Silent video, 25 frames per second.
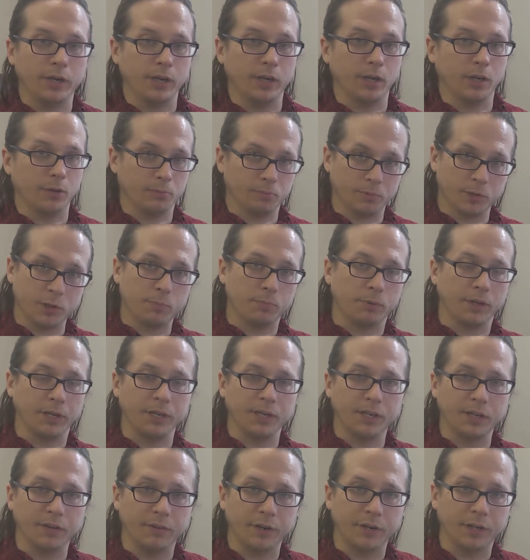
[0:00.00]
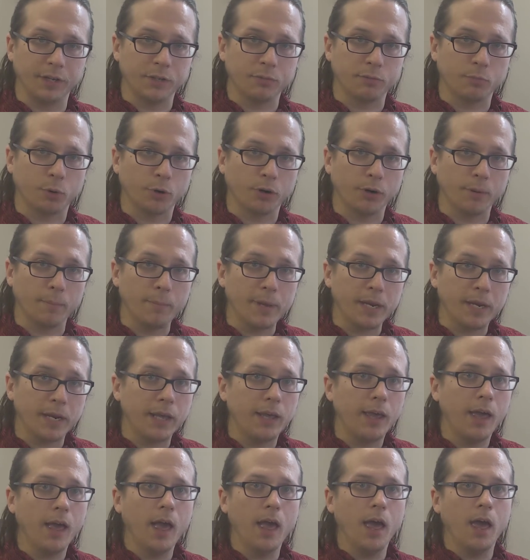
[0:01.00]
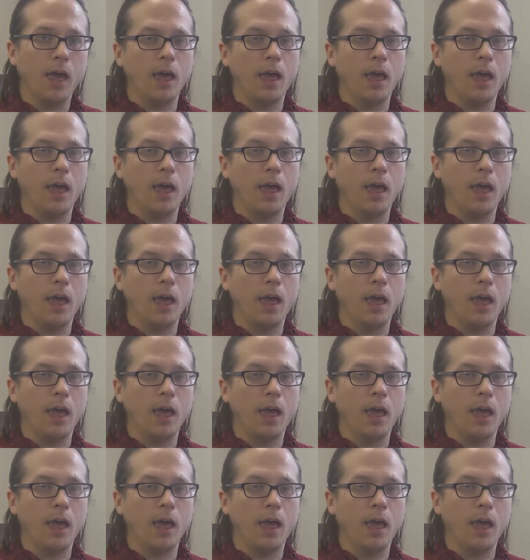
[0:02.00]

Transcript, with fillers: and I'll explain dividends more in a minute.